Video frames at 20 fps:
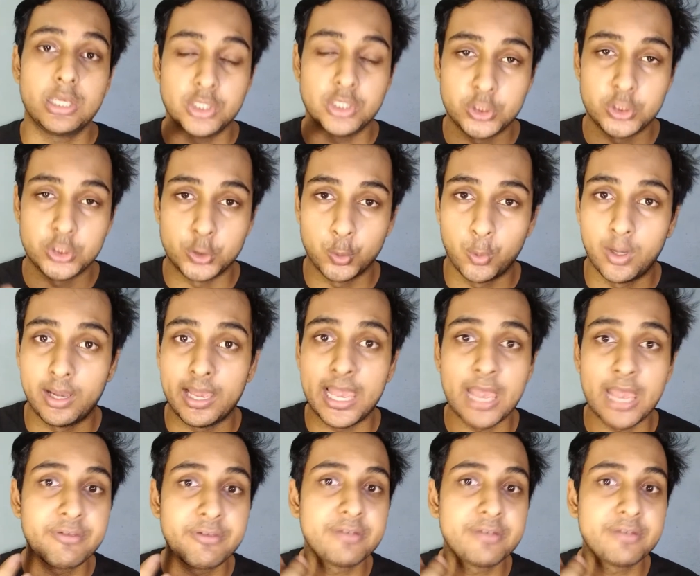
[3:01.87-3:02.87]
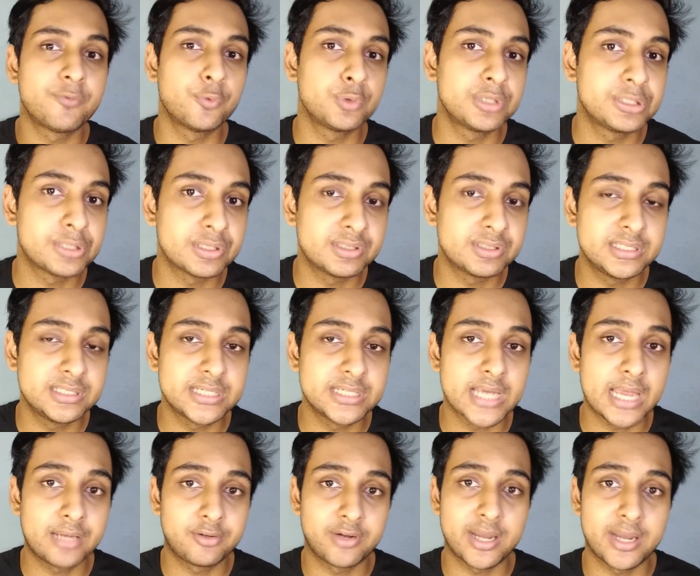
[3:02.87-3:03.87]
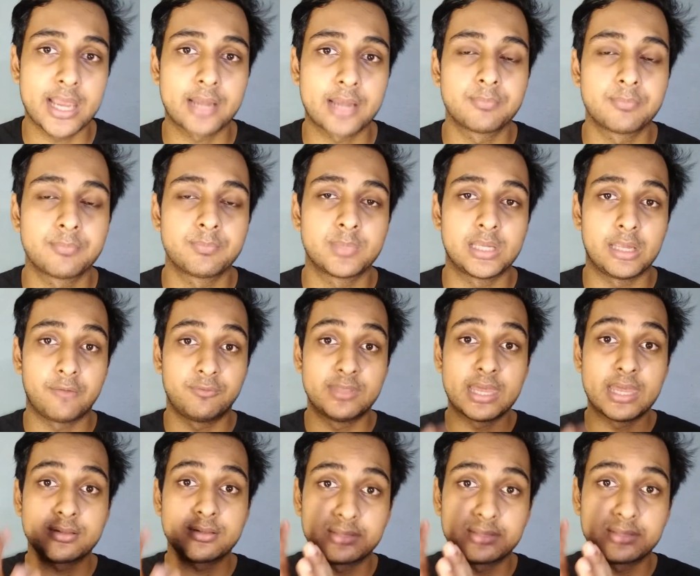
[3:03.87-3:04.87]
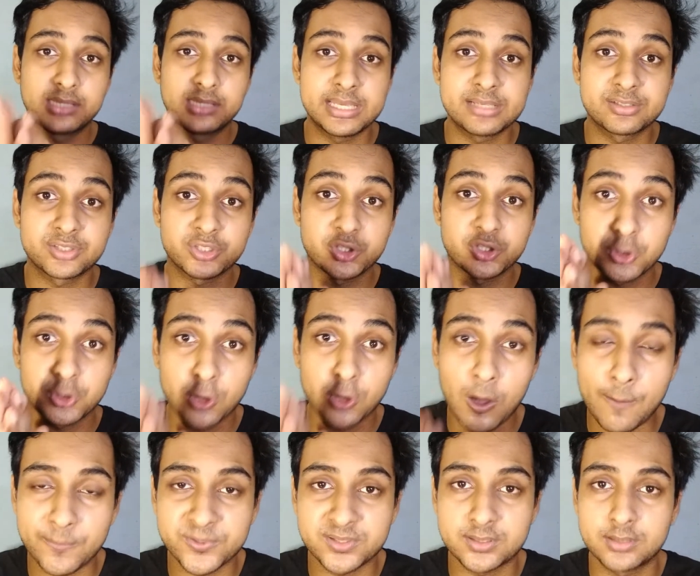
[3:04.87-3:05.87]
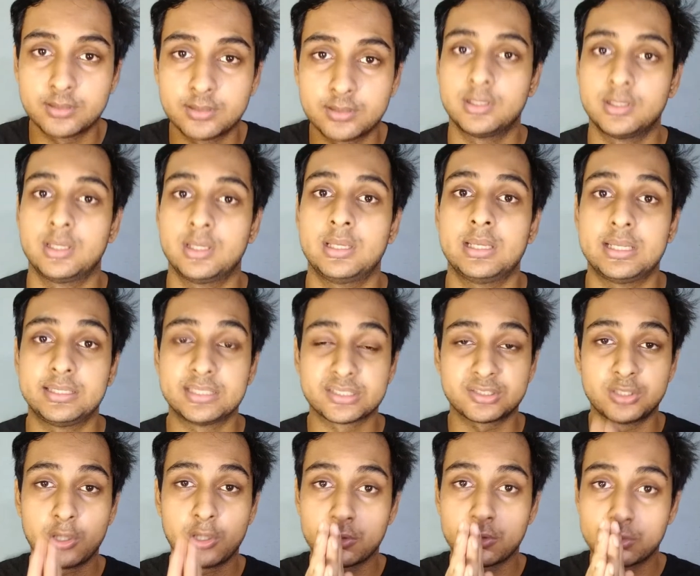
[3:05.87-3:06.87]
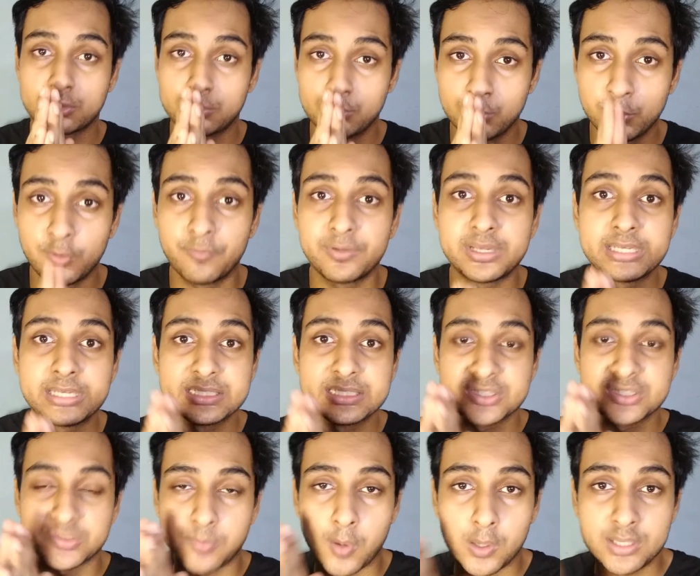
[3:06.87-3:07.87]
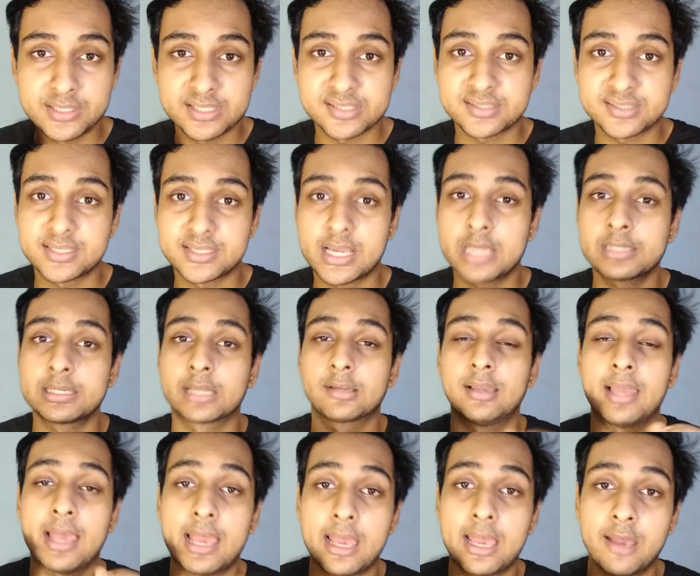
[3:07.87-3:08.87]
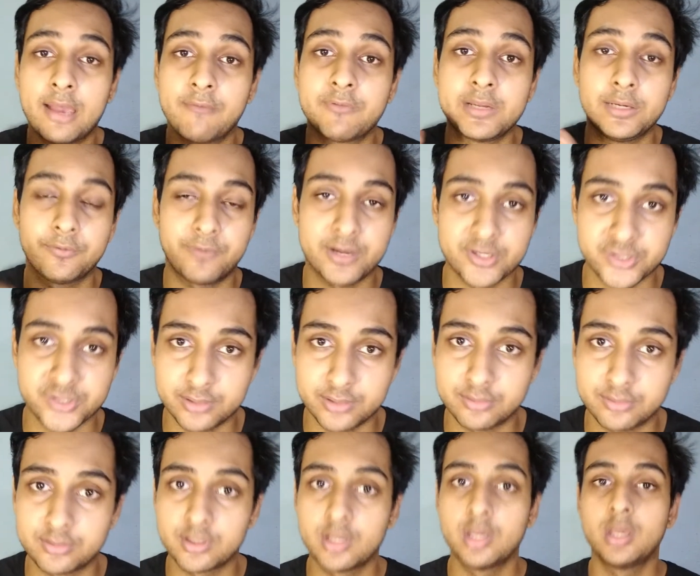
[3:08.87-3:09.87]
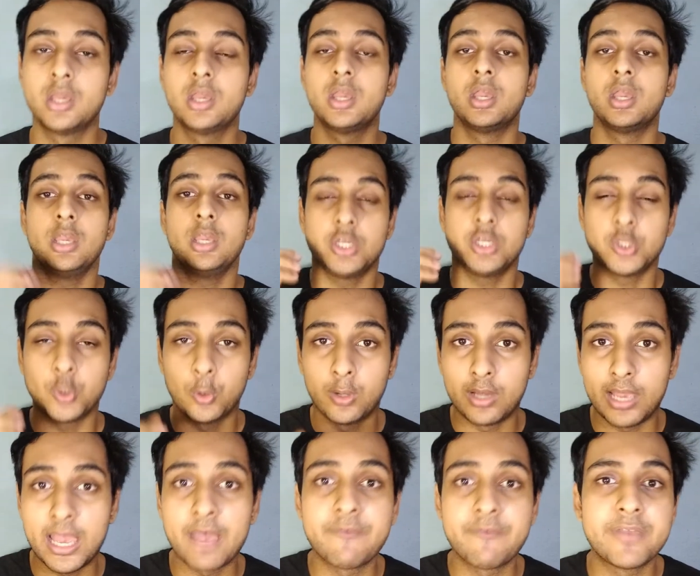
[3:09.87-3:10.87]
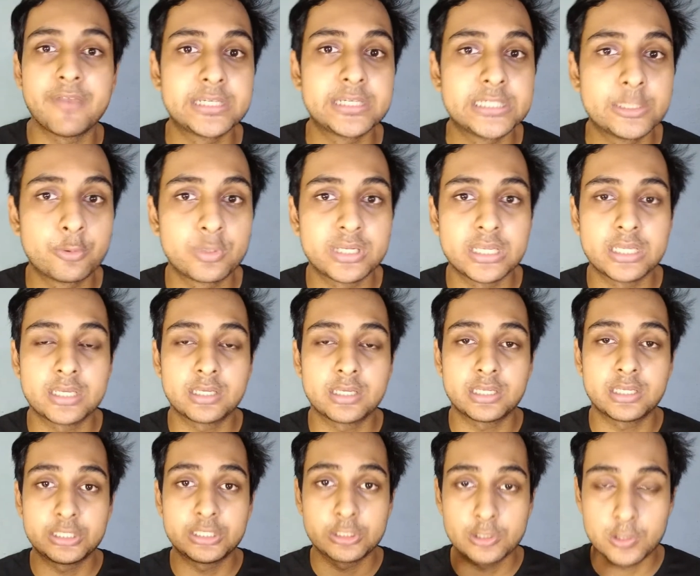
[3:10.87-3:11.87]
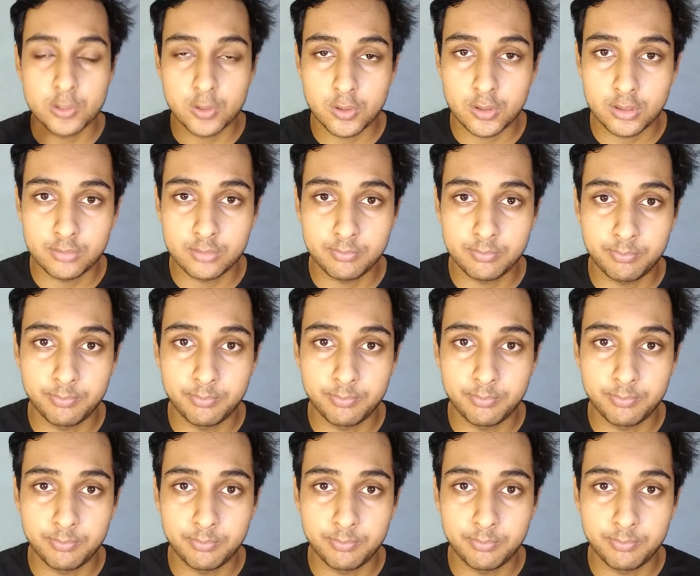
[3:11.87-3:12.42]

You are having food in your GI tract, if that thing stops, does not move in the small intestine, that will have infections. You are having urine in your